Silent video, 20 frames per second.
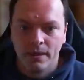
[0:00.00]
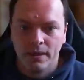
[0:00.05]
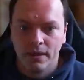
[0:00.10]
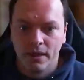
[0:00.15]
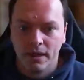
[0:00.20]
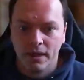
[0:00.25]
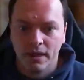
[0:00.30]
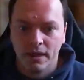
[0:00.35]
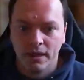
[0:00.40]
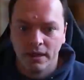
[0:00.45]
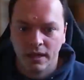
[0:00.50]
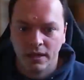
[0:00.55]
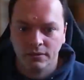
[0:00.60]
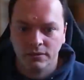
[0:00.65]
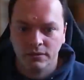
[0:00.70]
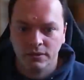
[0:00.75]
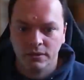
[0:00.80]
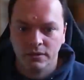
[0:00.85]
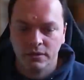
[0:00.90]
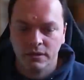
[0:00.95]
a hit
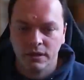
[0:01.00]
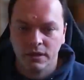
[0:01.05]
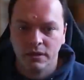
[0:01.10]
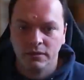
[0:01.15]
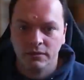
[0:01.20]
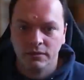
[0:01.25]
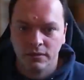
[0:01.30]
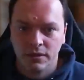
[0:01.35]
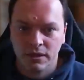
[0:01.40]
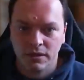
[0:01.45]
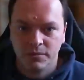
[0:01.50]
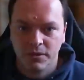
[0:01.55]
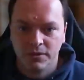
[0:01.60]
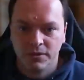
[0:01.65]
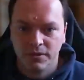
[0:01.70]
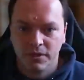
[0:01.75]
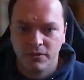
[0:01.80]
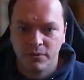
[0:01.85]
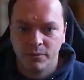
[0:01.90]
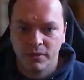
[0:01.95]
count. These
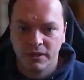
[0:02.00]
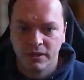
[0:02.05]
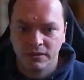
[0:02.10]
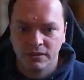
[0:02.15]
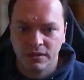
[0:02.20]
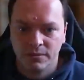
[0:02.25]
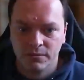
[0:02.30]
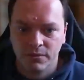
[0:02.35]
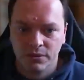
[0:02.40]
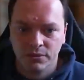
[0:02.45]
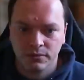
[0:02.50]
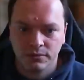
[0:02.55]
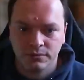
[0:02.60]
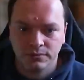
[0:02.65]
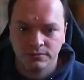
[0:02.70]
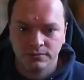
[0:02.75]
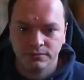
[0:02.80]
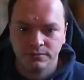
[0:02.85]
both have a plus symbol.